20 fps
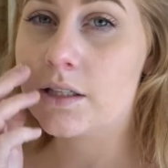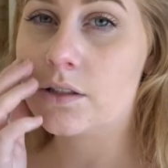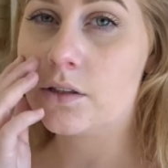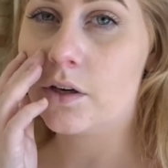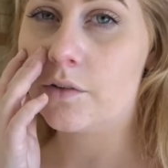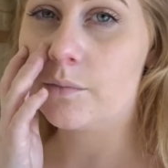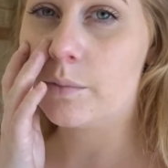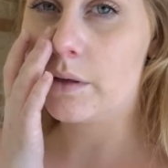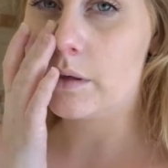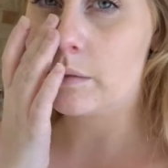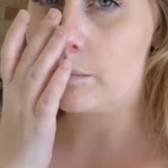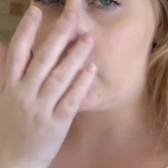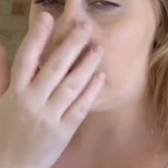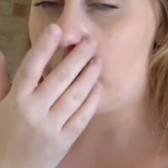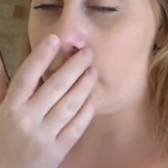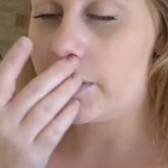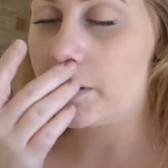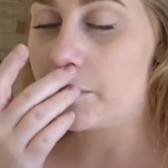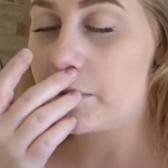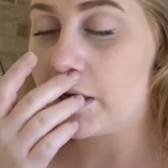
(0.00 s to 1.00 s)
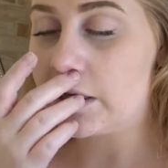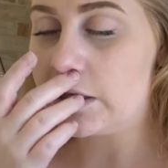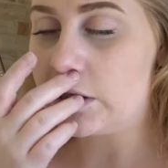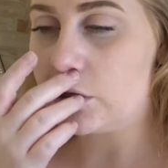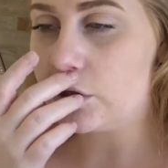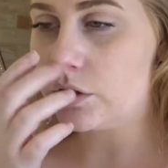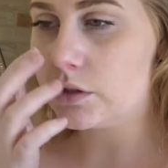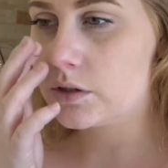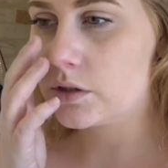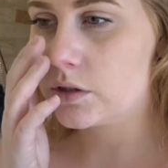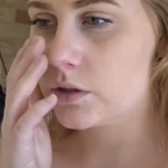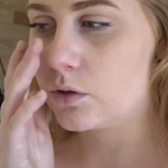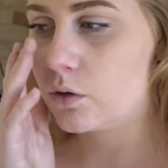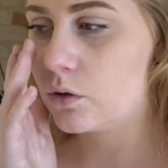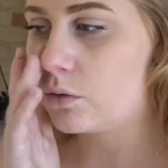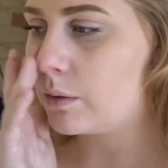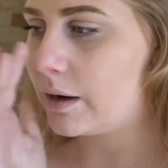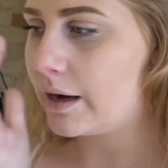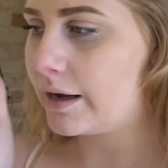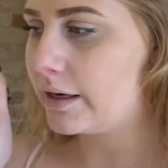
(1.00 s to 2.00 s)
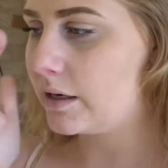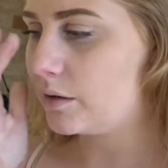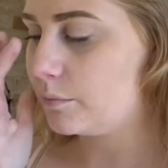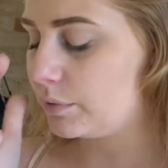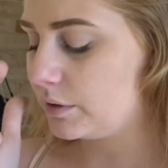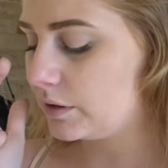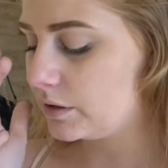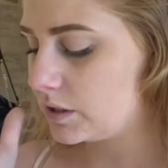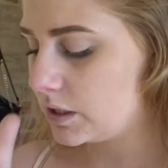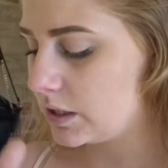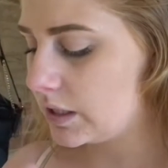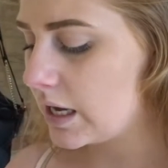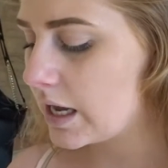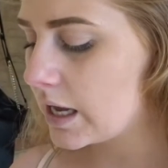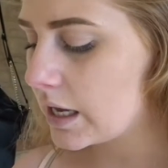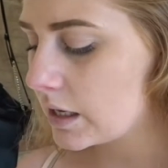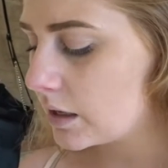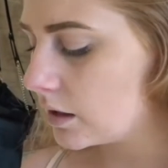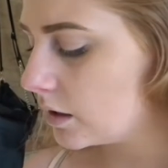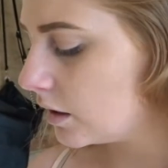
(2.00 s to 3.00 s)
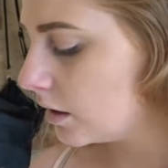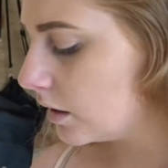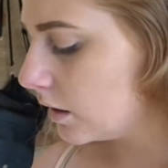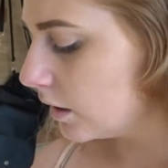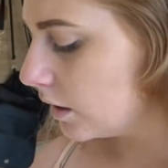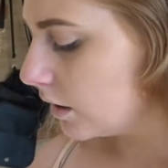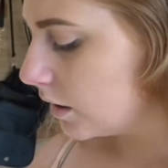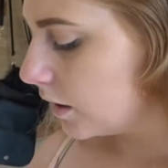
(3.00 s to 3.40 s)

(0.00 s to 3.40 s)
so I've been blowing my nose quite a bit today.